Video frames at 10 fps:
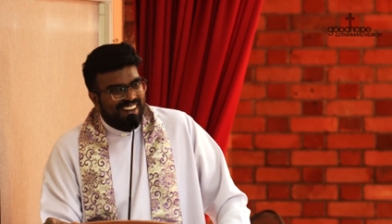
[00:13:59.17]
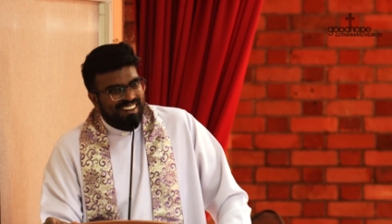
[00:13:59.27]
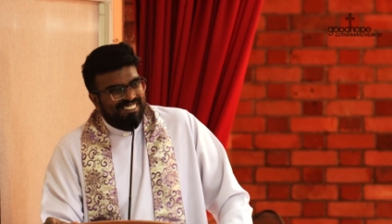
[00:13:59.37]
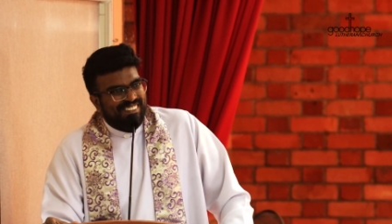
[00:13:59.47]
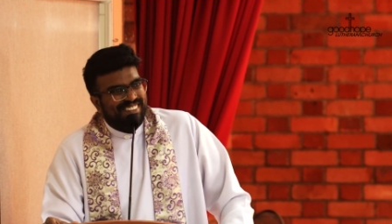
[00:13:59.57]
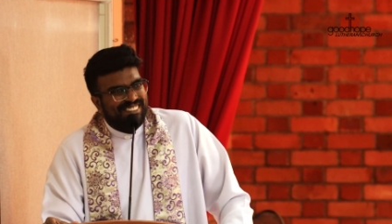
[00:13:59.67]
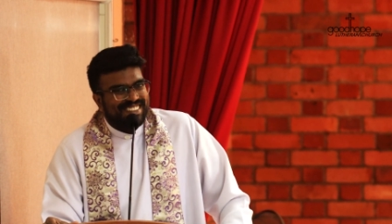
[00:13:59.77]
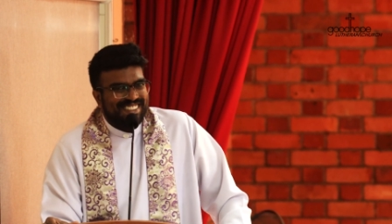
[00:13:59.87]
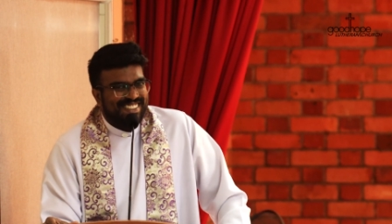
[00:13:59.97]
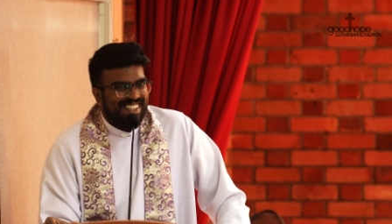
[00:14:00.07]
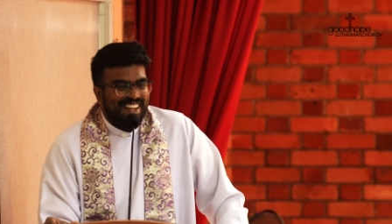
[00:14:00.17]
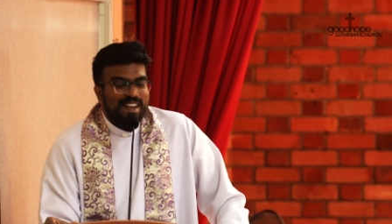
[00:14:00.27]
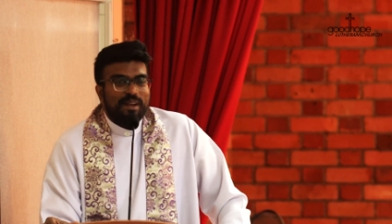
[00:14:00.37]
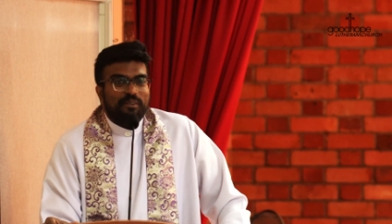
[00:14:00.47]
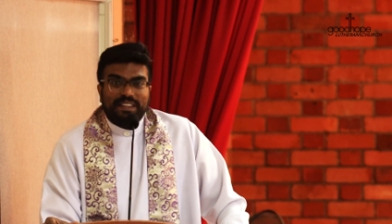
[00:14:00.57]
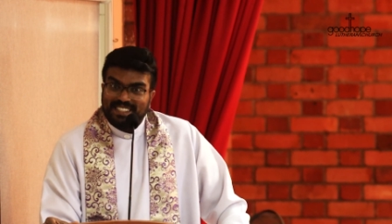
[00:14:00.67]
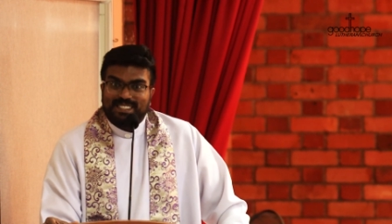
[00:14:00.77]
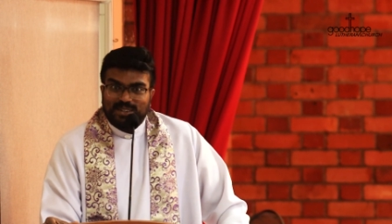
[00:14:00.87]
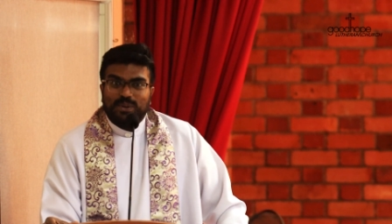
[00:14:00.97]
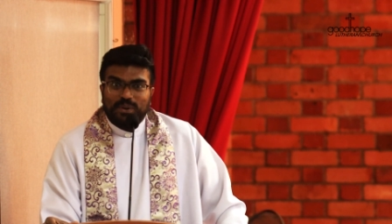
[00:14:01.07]
viral fever season, which
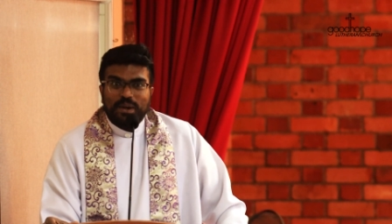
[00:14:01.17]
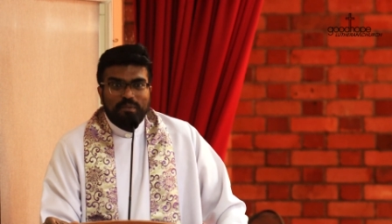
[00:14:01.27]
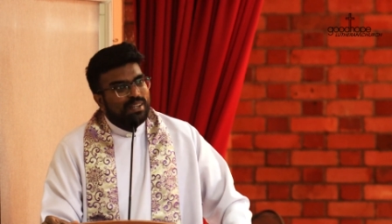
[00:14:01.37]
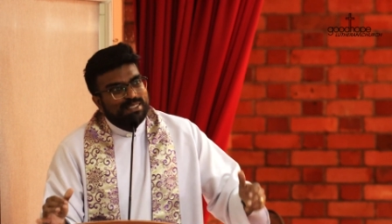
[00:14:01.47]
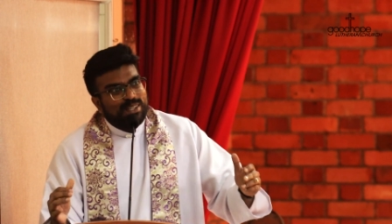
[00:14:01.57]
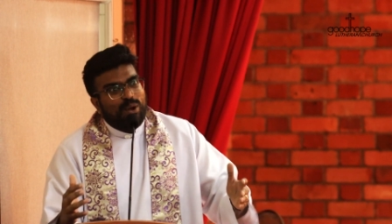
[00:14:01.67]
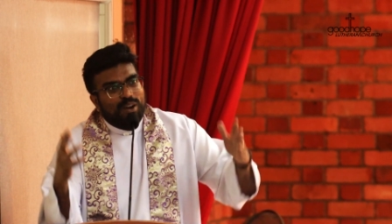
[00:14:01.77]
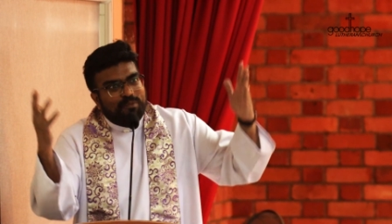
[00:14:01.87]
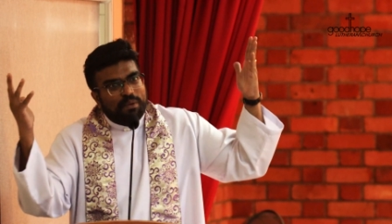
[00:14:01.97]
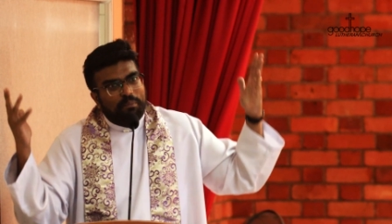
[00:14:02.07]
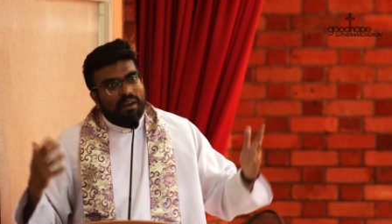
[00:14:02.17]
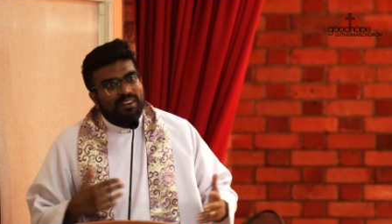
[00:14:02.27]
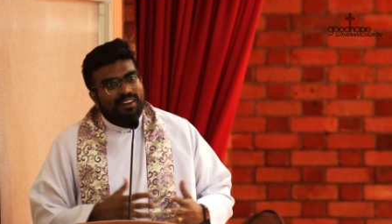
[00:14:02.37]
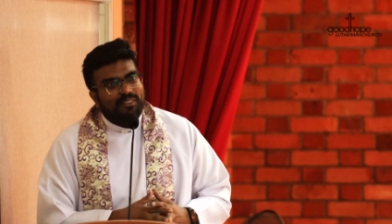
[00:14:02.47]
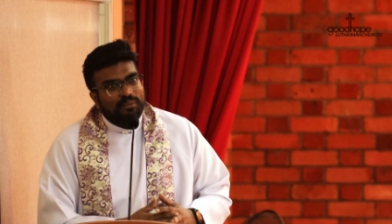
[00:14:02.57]
is true because a lot of people